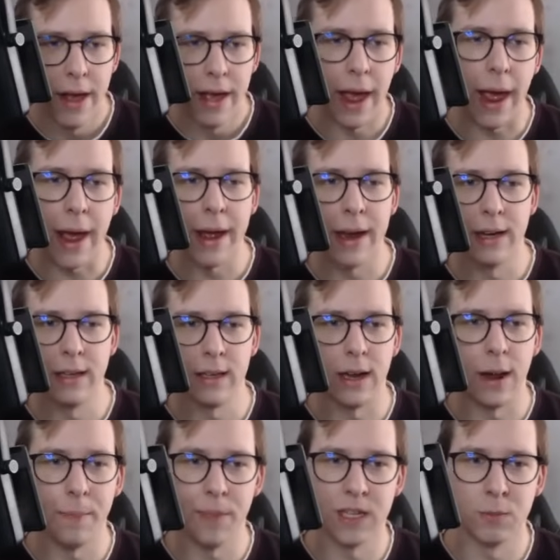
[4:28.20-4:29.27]
And
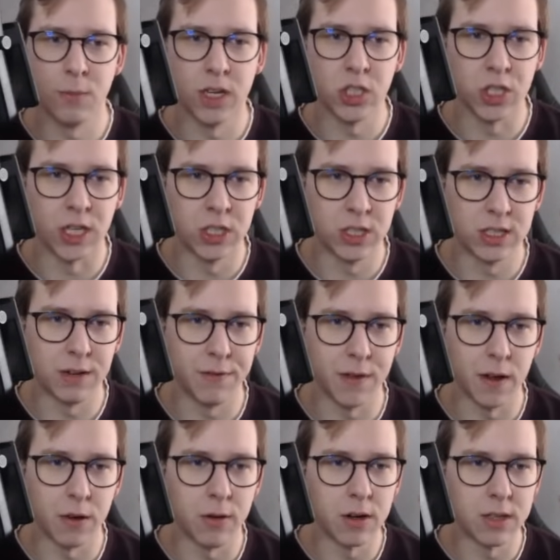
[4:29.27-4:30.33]
this might change stuff
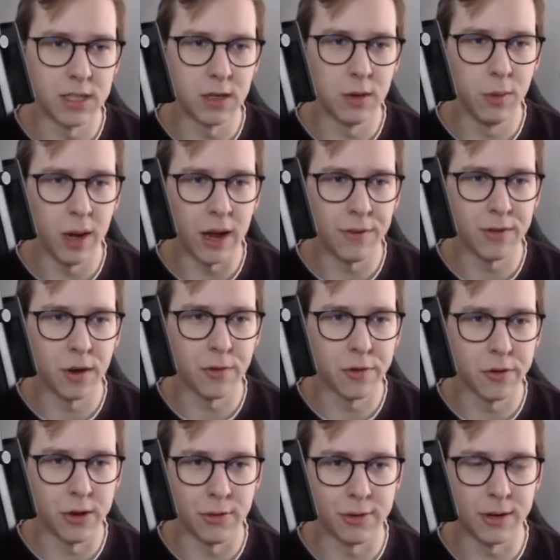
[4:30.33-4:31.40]
around, so we have to of
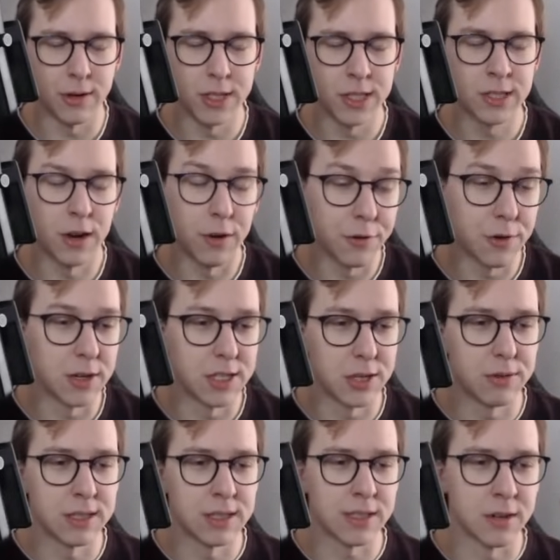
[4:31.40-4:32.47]
course
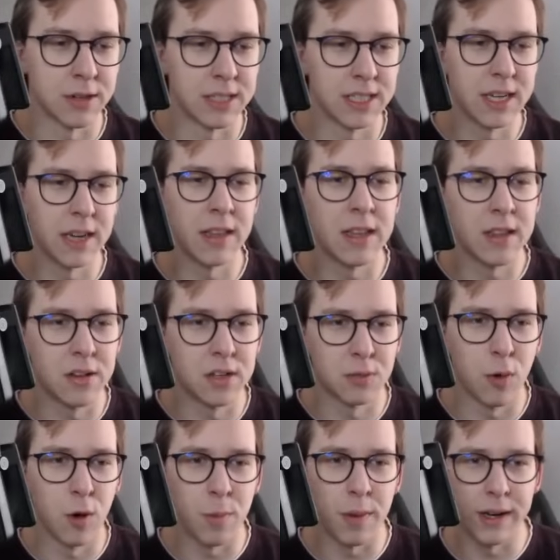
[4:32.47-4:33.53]
always consider that those
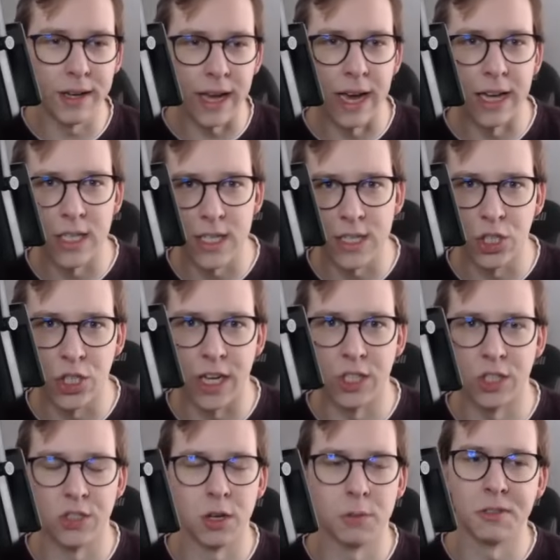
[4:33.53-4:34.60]
Pokemon can change
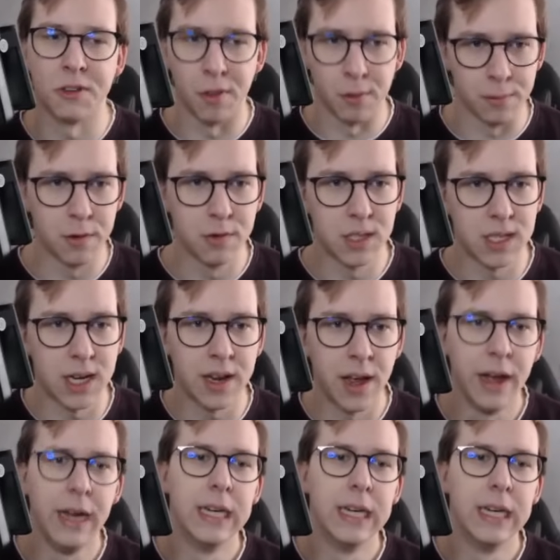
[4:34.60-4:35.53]
in terms of the moveset.